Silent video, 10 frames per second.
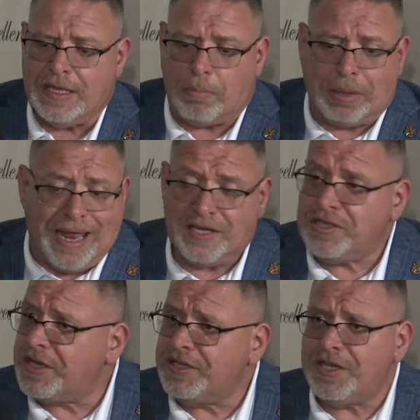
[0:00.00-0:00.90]
the plan is
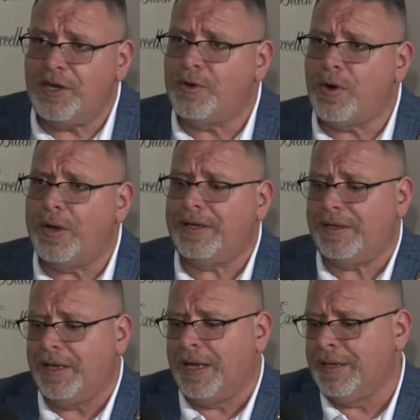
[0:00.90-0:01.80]
to continue growing.
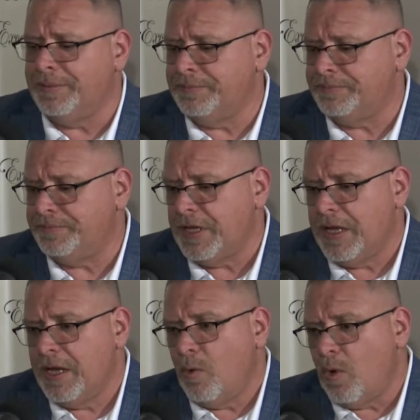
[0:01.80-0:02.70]
Um,
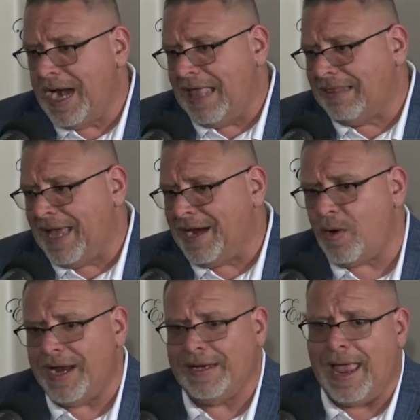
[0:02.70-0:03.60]
we're in Atlanta
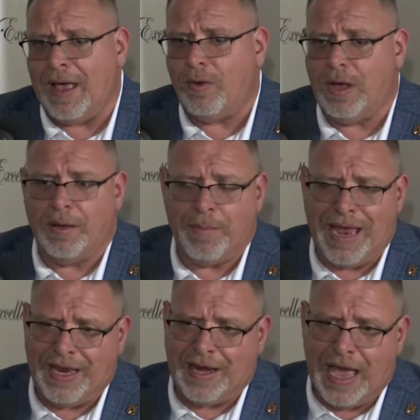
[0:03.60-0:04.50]
right now. Uh,
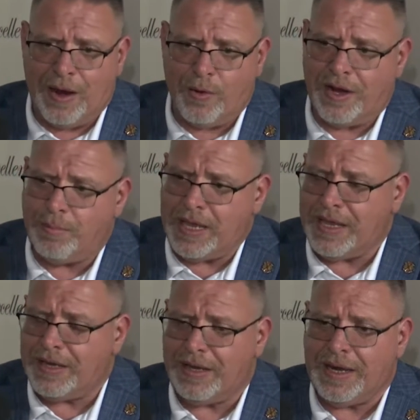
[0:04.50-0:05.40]
Manny and I are going to
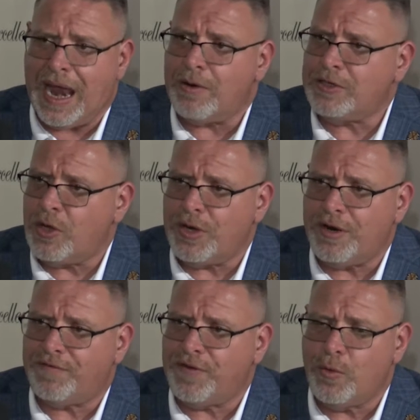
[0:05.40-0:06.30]
be in, in Arizona in
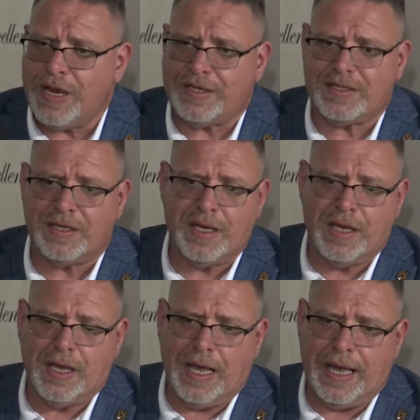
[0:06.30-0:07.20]
a few weeks.
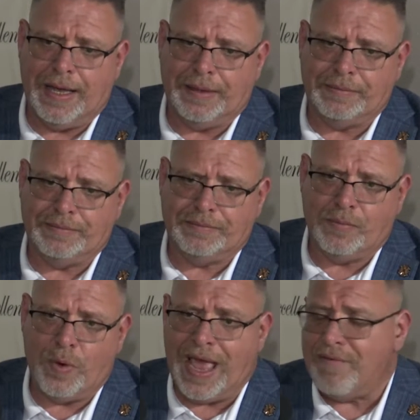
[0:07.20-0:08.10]
Um,
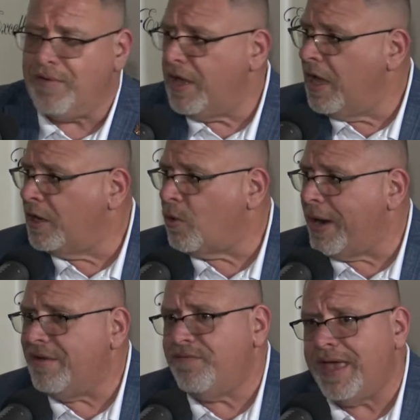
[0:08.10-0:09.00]
we have a, a,
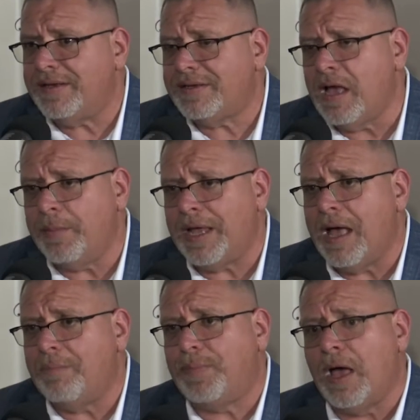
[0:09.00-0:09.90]
great event coming
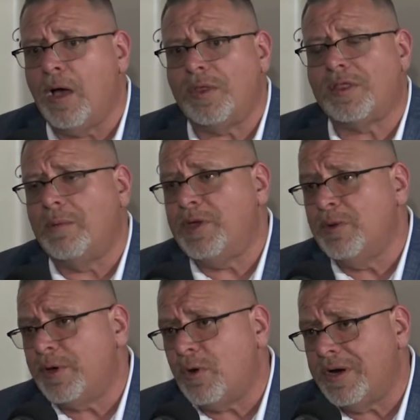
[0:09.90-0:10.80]
up uh, with Club
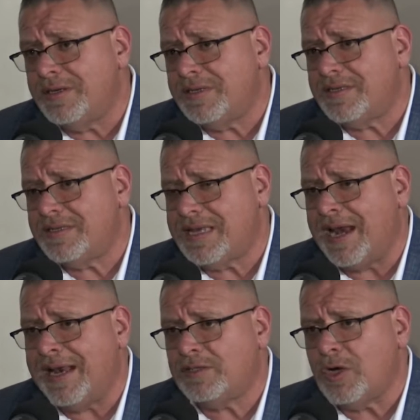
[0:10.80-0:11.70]
Humidor in
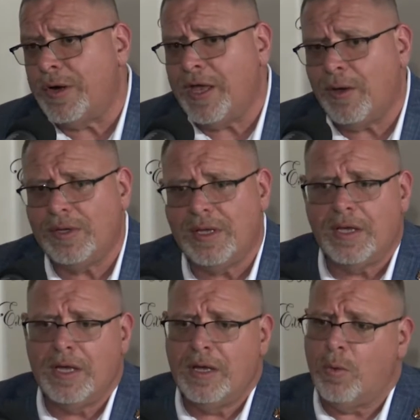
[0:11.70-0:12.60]
San Antonio,
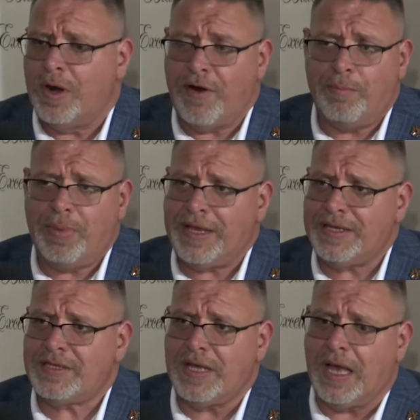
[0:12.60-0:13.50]
one of our
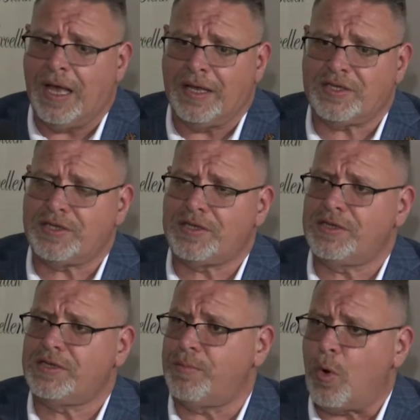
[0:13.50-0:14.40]
biggest uh, s-
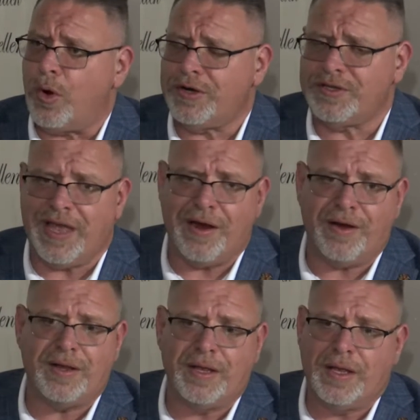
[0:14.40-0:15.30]
supporters there.